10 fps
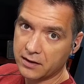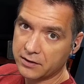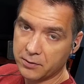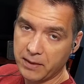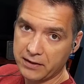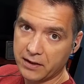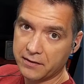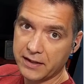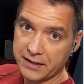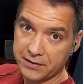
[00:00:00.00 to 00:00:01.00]
You might
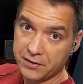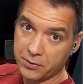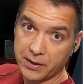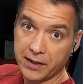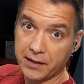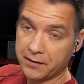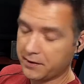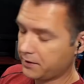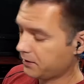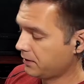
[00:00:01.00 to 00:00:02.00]
not think it's doing
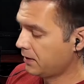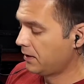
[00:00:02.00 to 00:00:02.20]
anything,